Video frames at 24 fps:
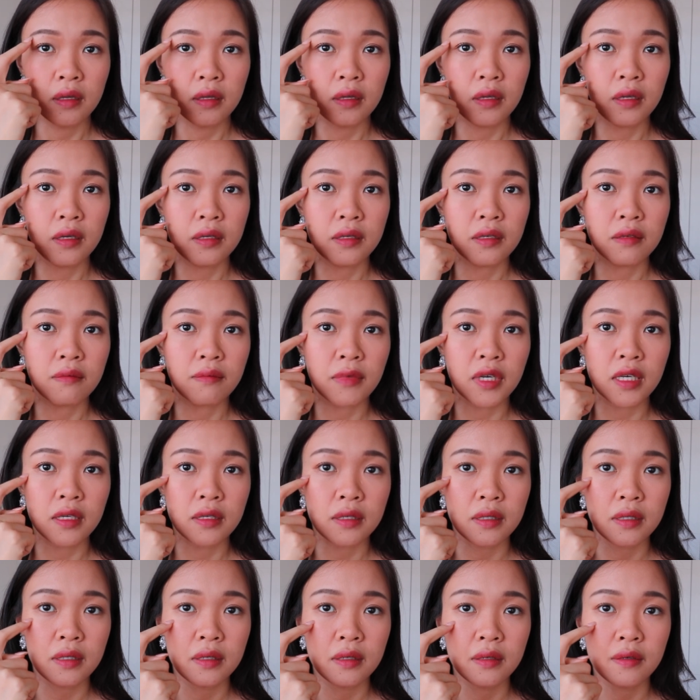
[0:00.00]
this is my
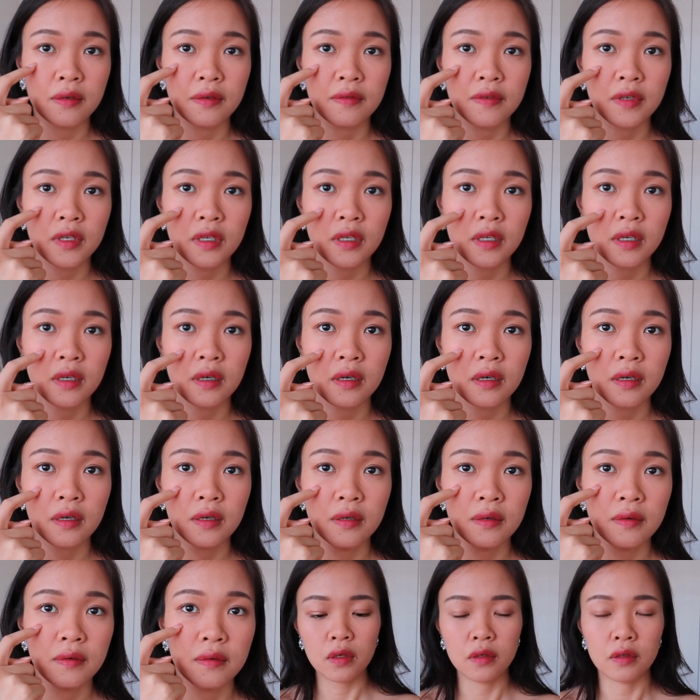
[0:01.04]
C over
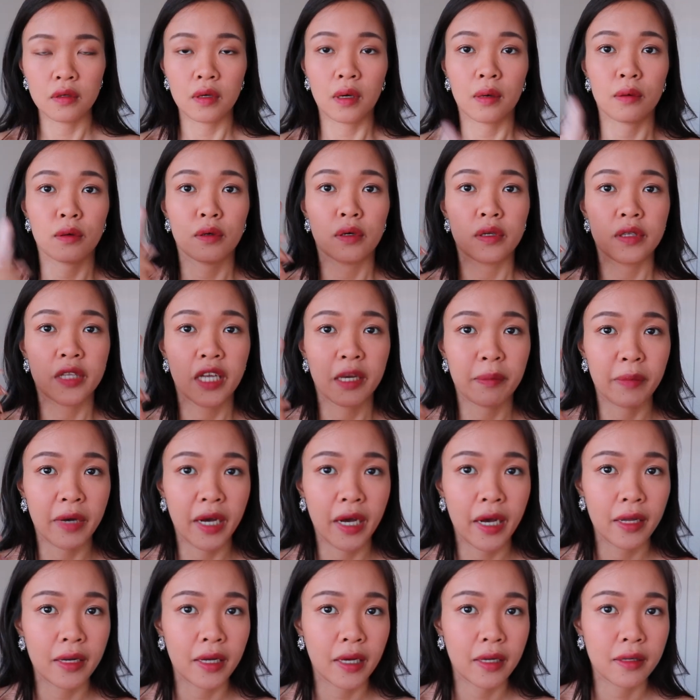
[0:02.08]
here. So I'm gonna take my
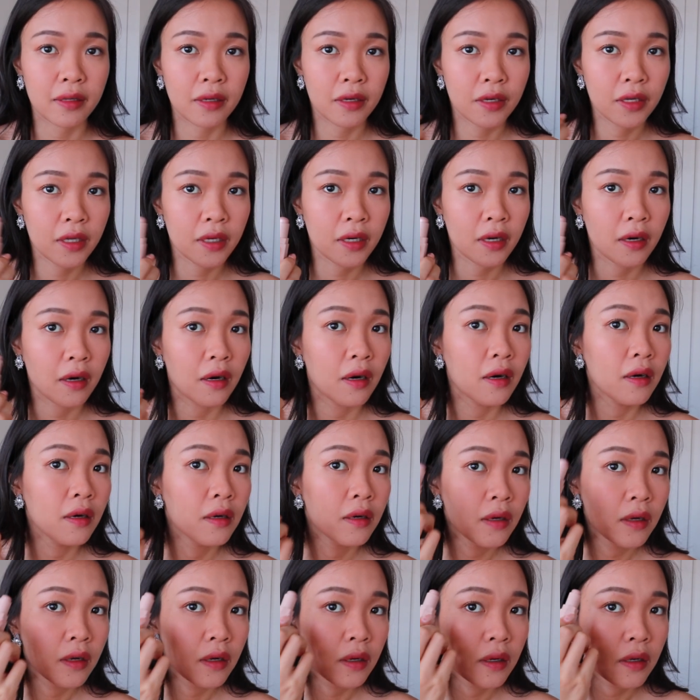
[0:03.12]
highlighter here.
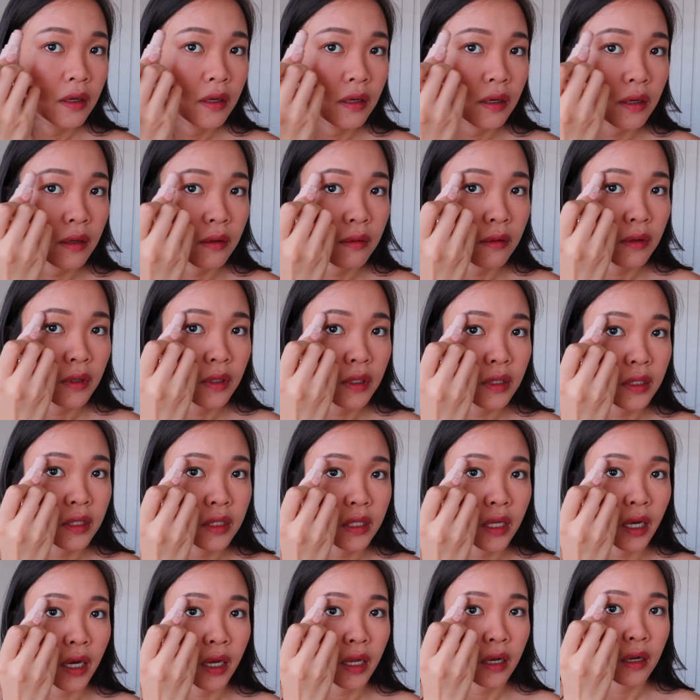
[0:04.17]
I'm gonna
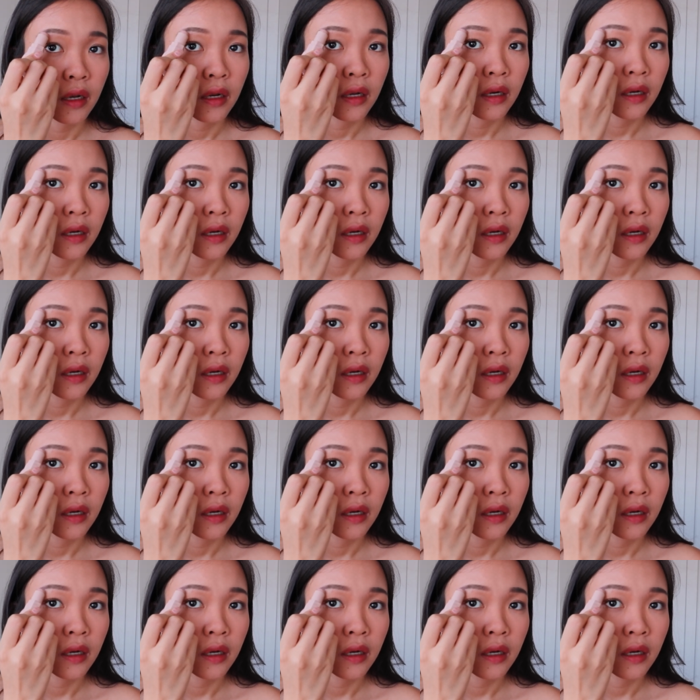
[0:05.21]
start